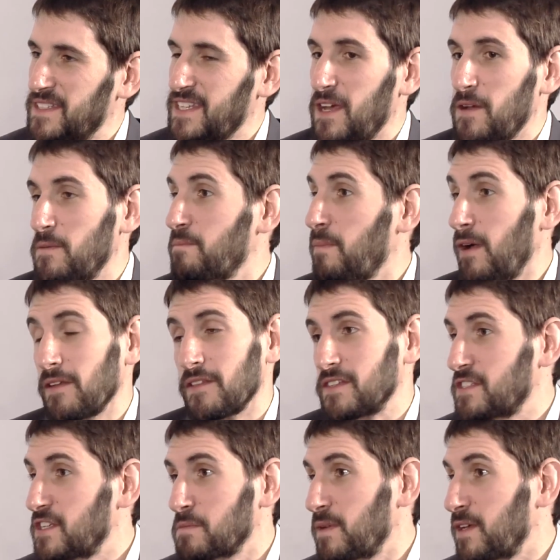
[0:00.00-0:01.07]
So part of this
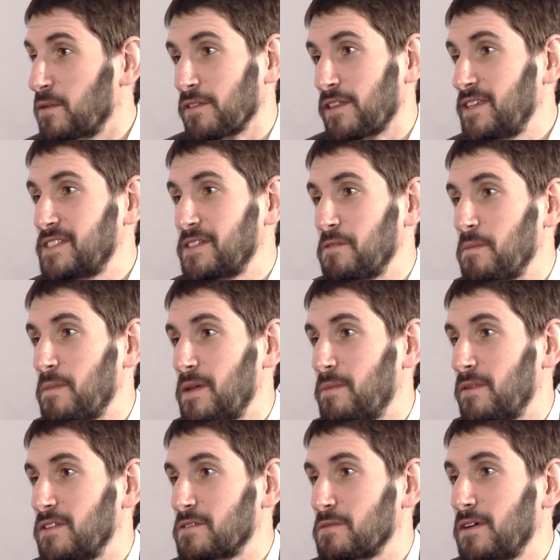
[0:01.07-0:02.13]
is just being authentic with
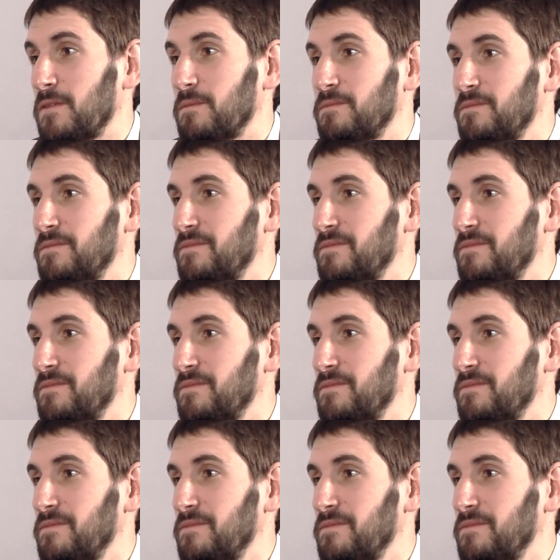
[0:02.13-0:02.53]
people as well.